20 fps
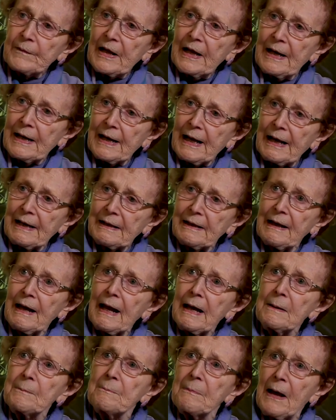And I
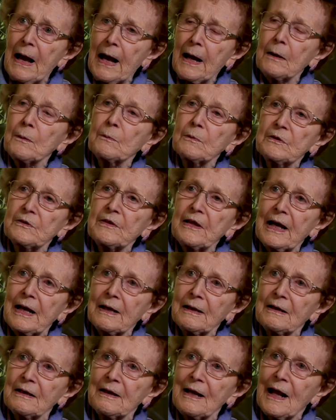came back with
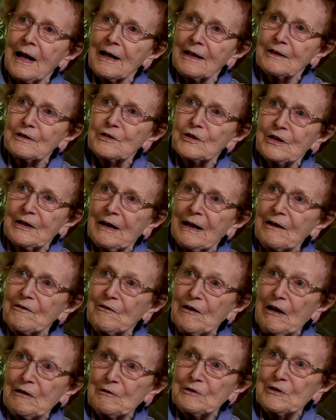that knowledge and I
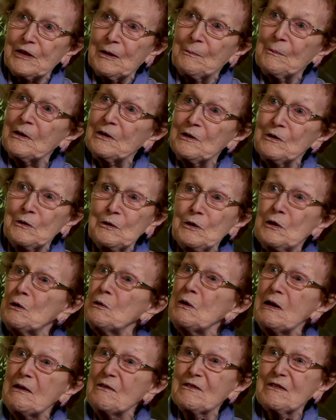found someone who
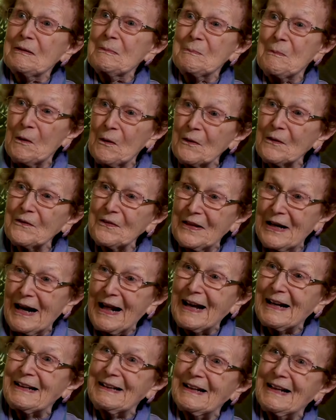knew even more than
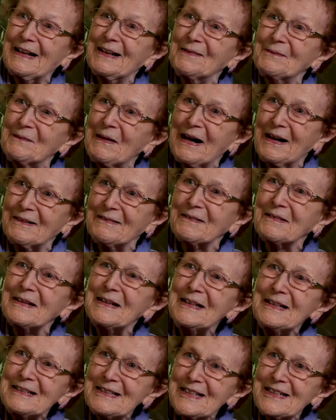I did about
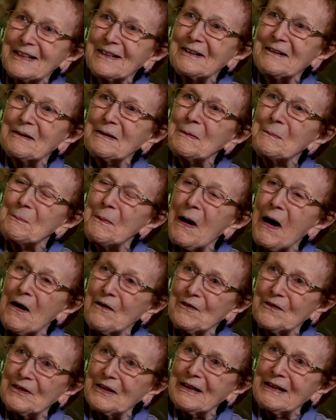children in
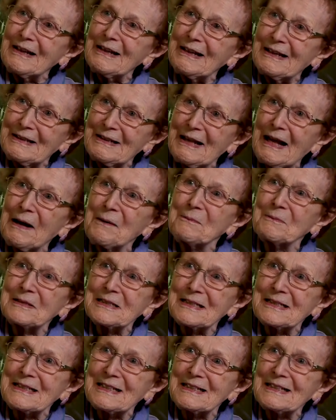poverty, and that
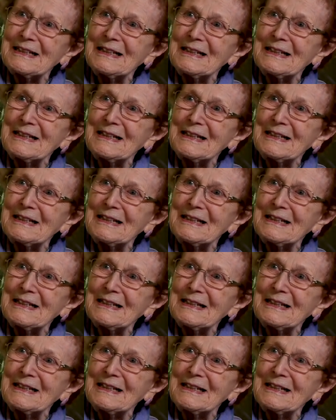was